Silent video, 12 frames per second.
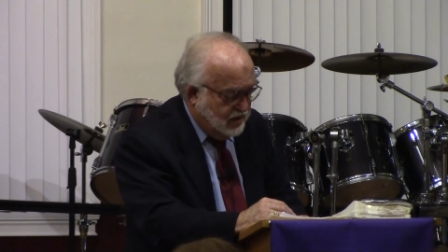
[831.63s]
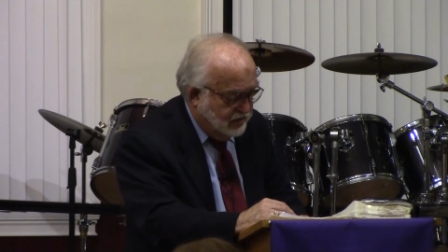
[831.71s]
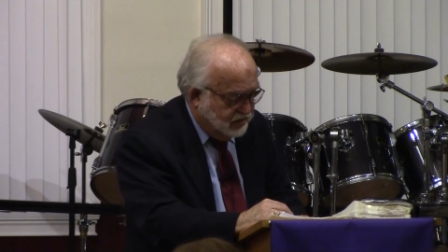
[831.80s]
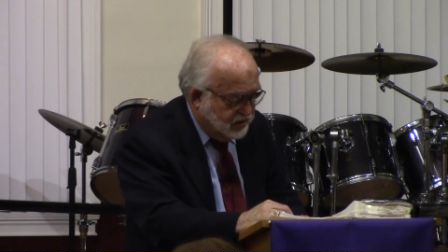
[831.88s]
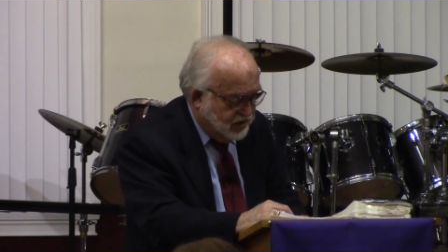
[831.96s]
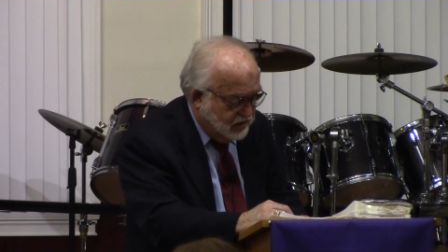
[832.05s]

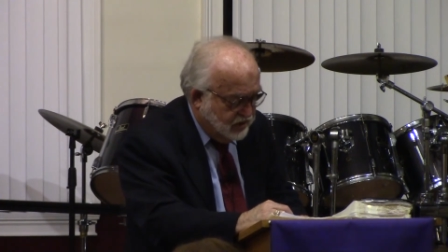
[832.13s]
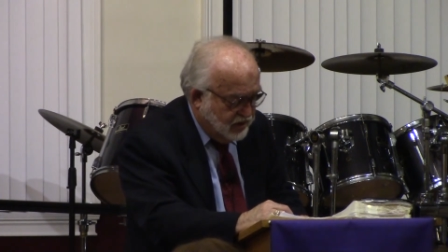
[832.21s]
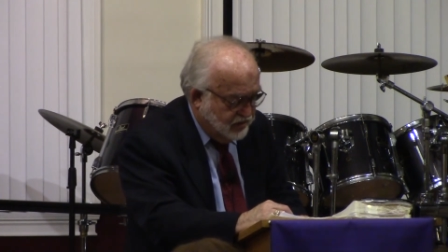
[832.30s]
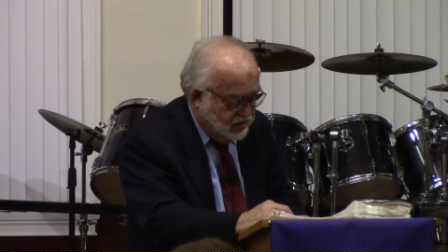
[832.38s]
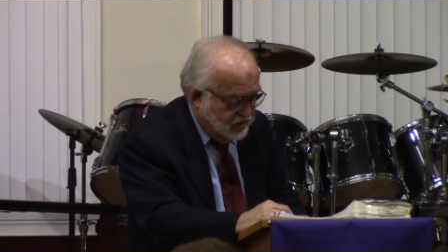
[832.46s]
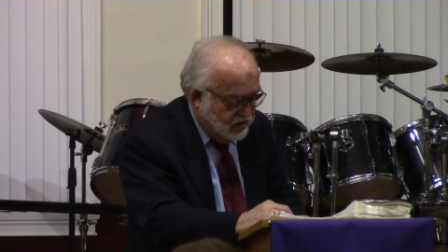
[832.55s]
Absolutely
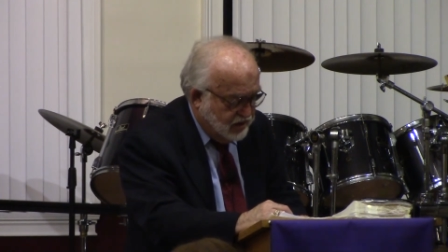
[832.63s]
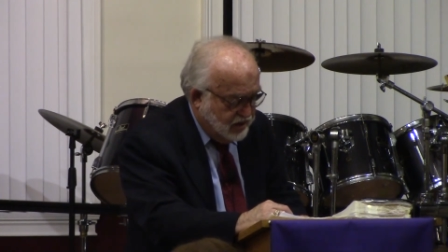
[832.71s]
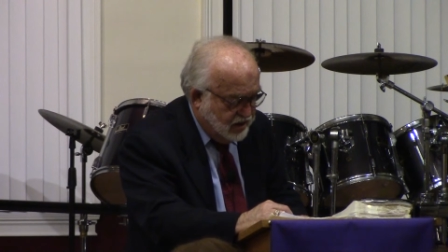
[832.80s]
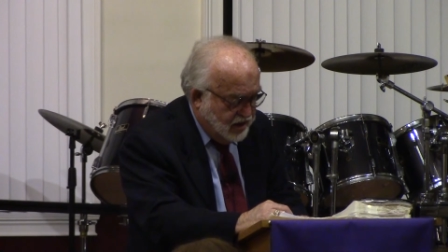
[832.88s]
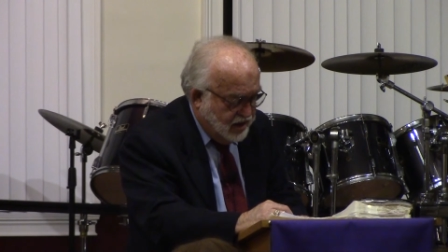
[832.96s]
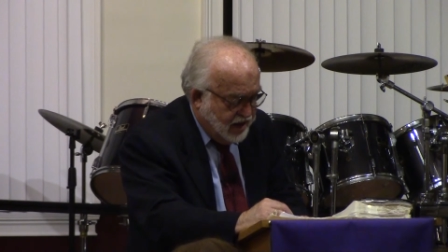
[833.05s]
incredible.
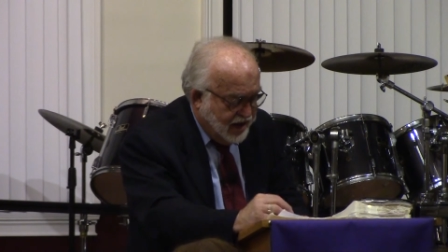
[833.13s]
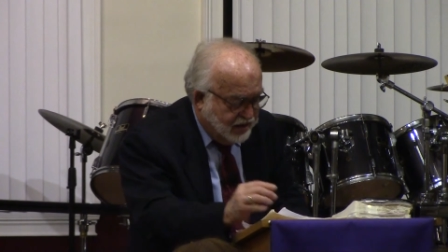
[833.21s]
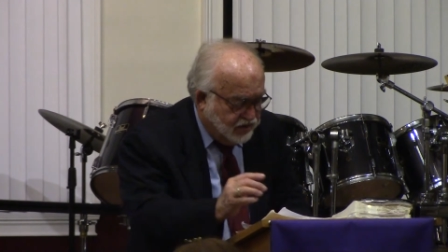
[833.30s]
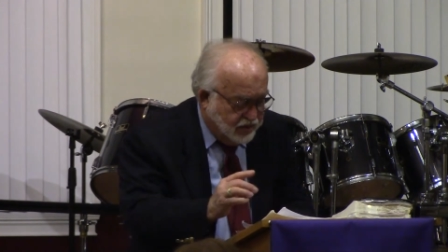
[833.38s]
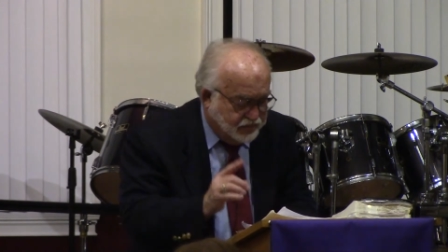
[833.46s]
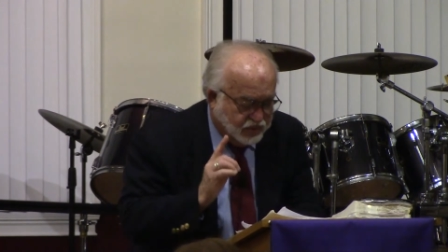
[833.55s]

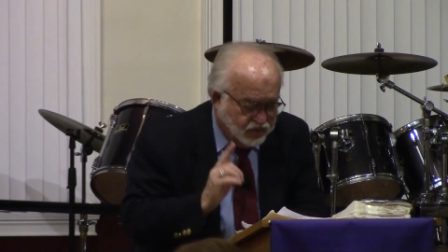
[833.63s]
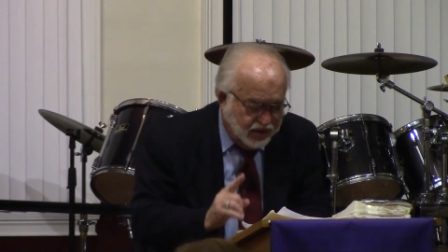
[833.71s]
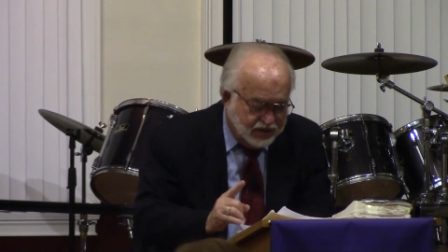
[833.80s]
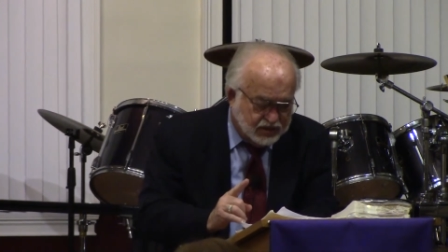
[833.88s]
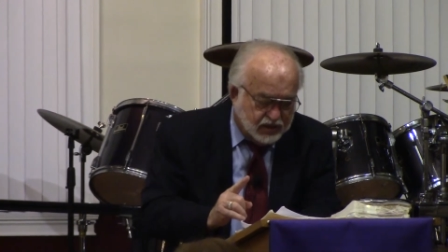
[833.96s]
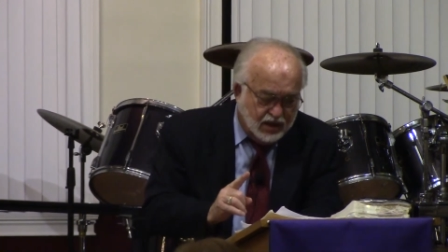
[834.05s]
And the
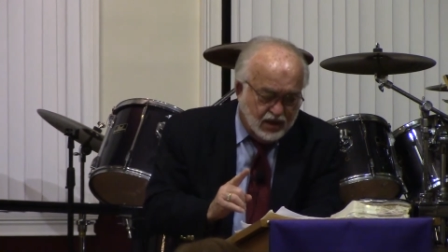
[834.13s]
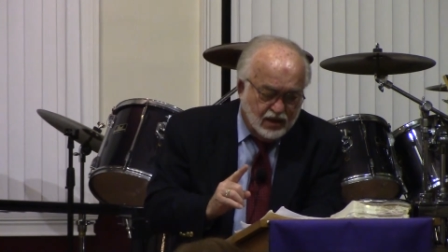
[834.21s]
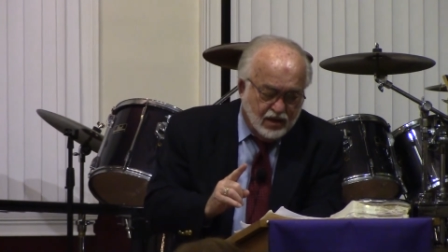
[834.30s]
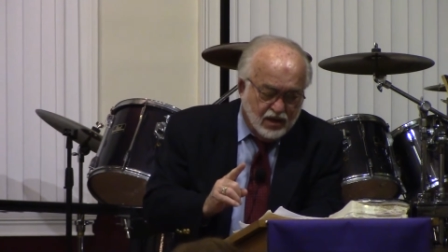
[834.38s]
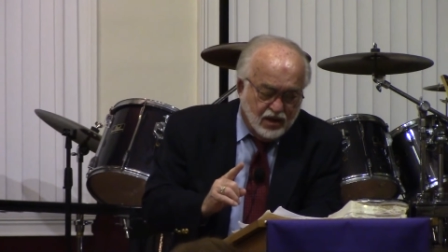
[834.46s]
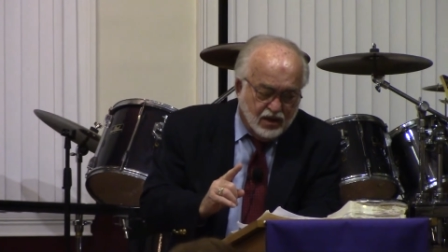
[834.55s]

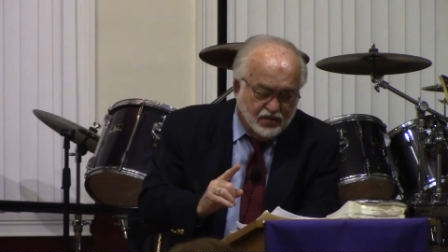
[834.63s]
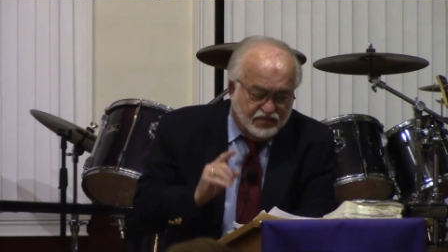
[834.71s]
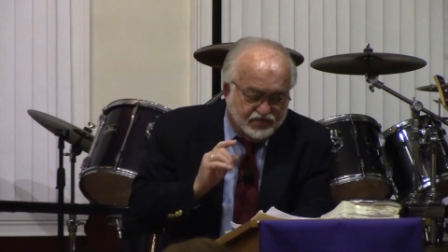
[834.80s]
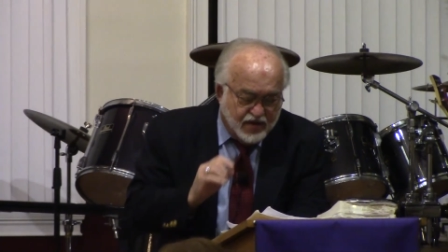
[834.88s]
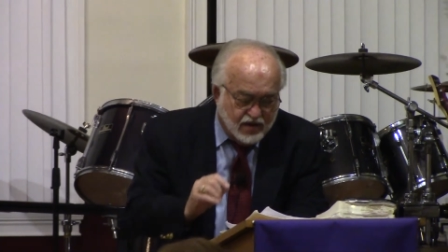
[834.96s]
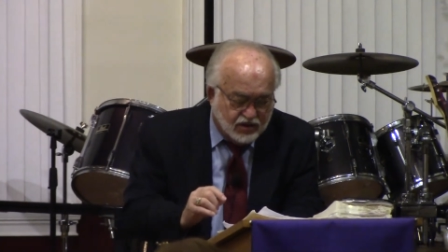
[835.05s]
priestly
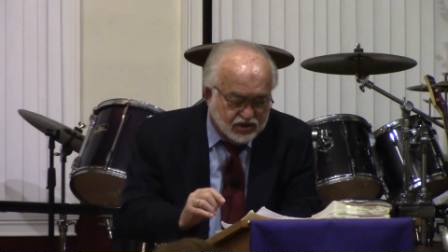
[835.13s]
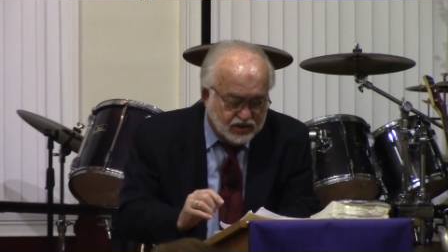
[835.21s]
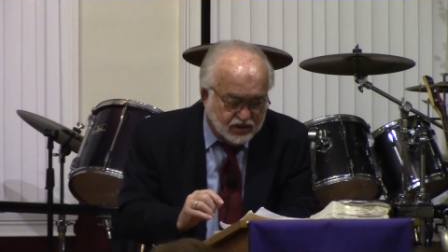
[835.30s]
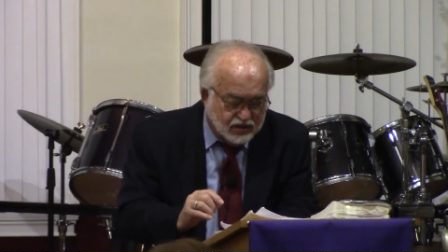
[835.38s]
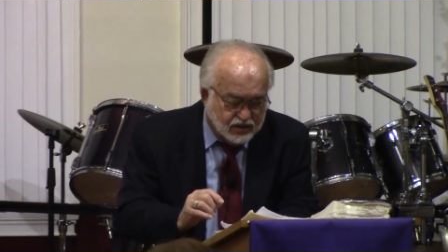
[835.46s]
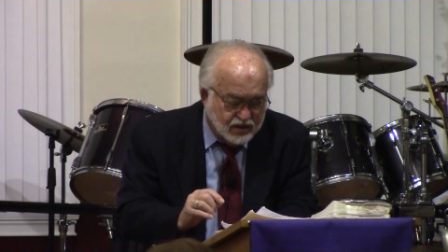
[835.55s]

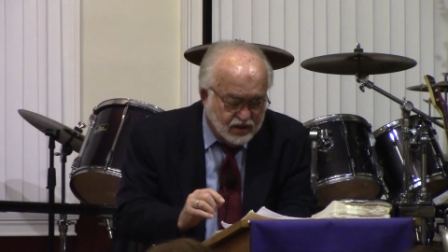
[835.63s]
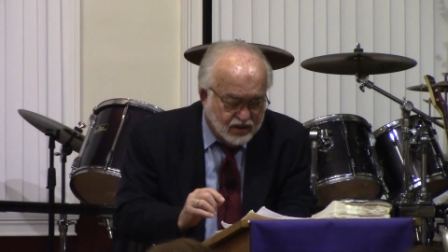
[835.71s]
function